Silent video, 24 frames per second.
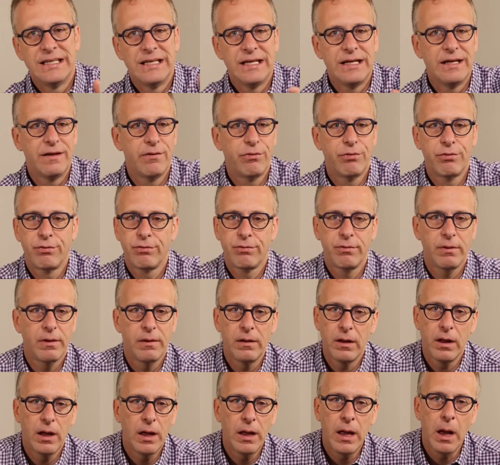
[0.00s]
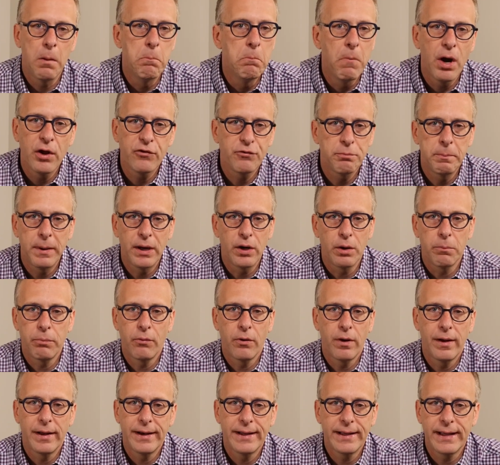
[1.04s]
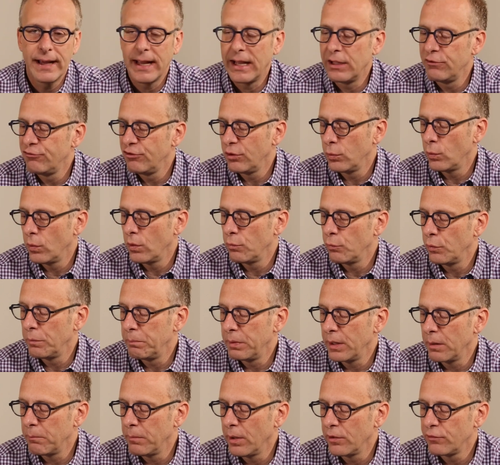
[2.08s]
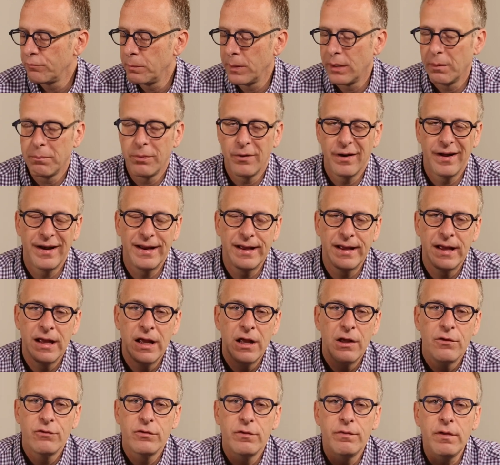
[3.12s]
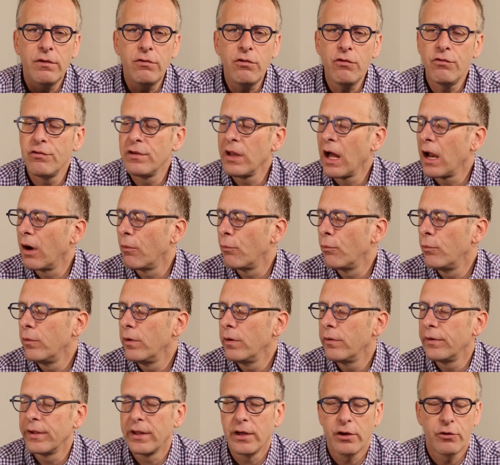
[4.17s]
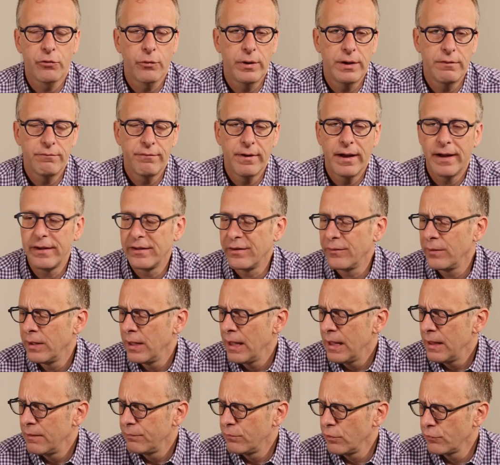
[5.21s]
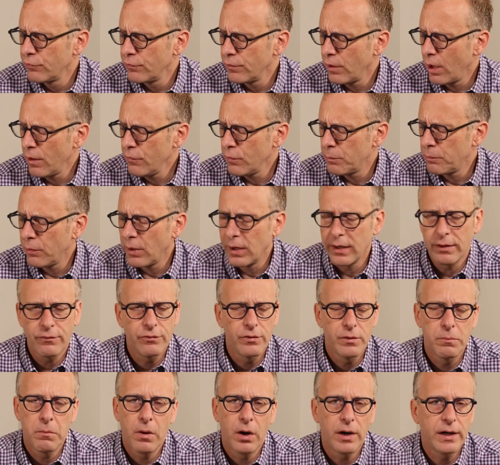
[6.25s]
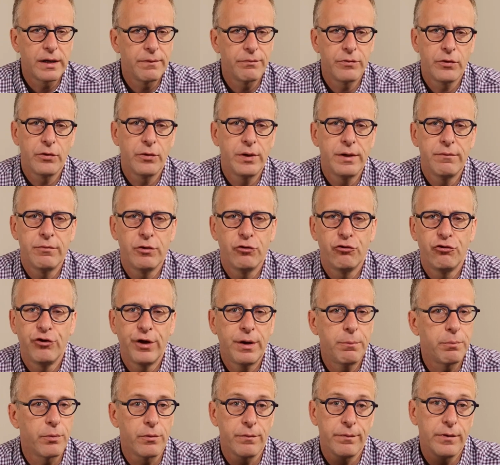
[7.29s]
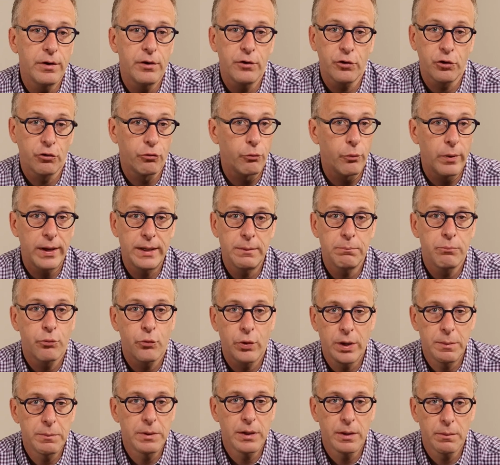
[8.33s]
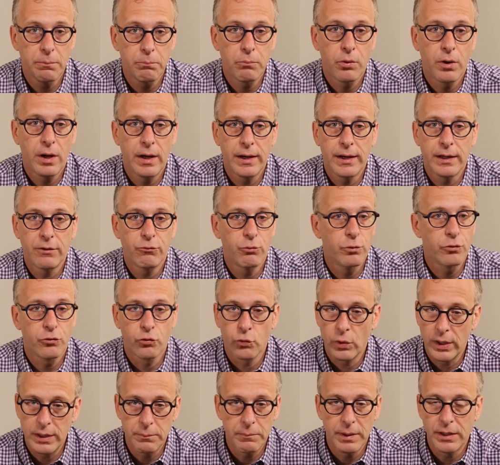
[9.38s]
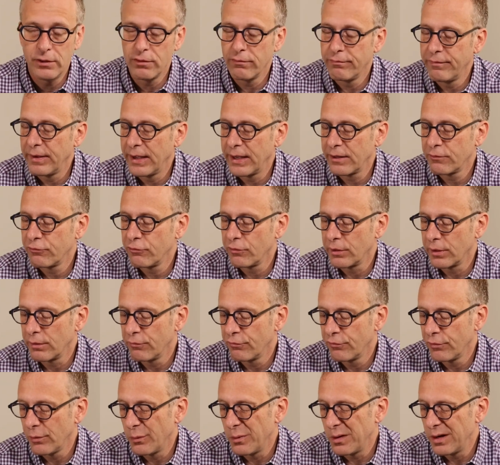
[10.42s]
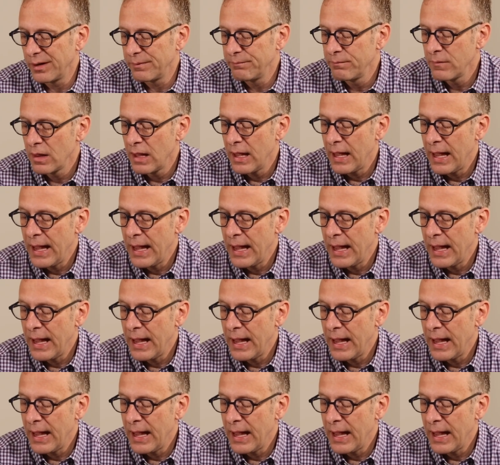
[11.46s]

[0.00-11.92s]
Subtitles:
It's a much better product. AG1 would be a much better product. So this is not really a great value. There's other products in the market that are even cheaper that are great premium products with great manufacturing and so on.